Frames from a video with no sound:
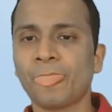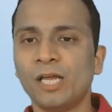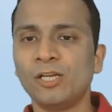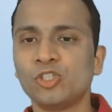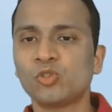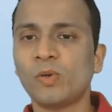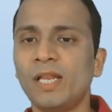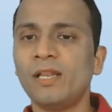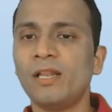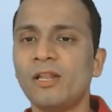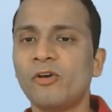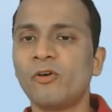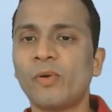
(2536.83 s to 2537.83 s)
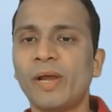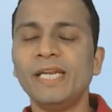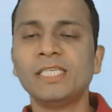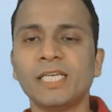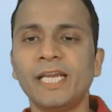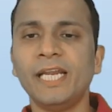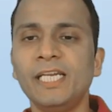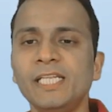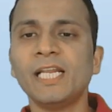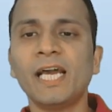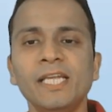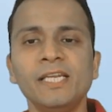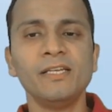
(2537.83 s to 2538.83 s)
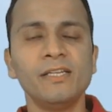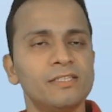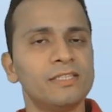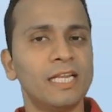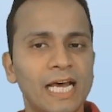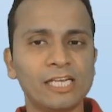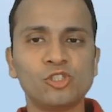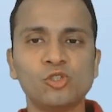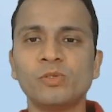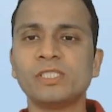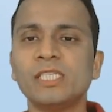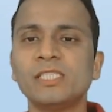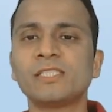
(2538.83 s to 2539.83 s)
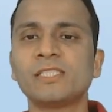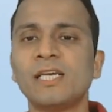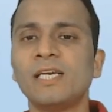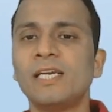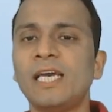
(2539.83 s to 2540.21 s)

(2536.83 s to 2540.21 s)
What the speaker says: So I'll write 89, the last 2 digits,